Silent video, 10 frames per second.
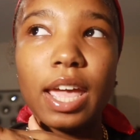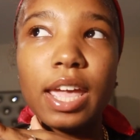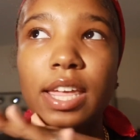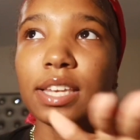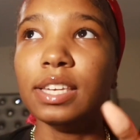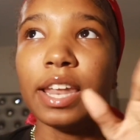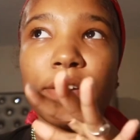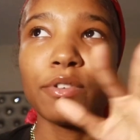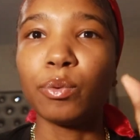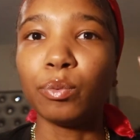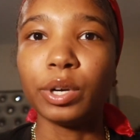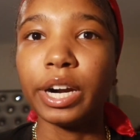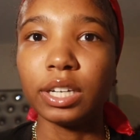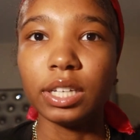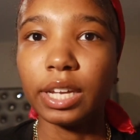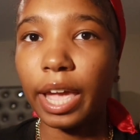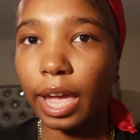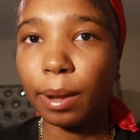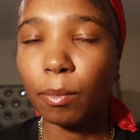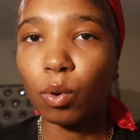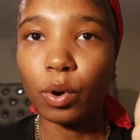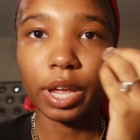it never rarely came on